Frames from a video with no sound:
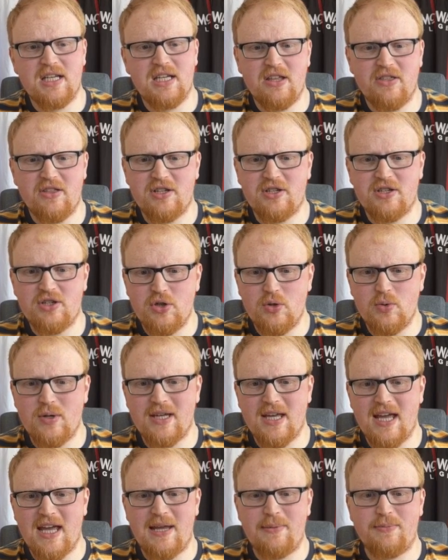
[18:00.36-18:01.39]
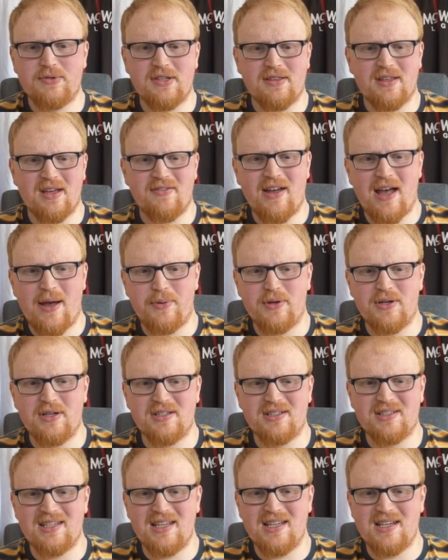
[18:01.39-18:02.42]
the 2 games that have
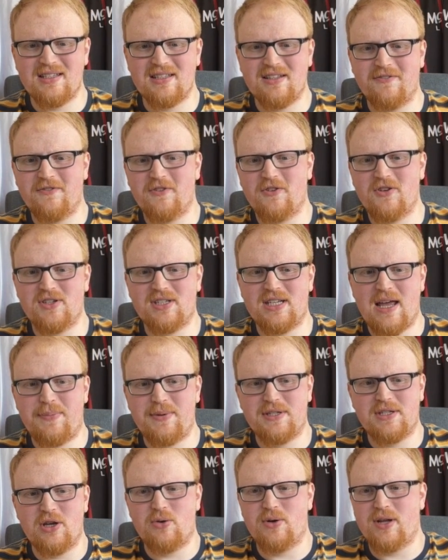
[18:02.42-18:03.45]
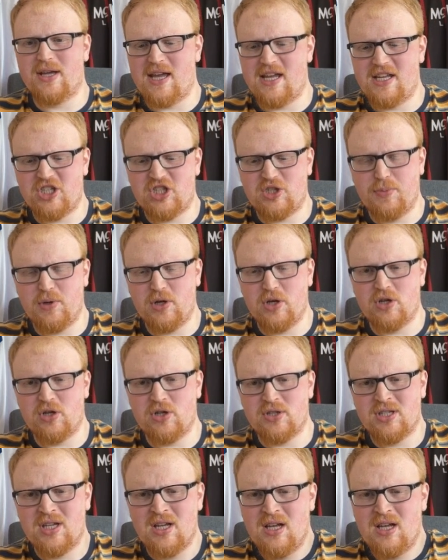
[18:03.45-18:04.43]
happened since the first episode against Spurs.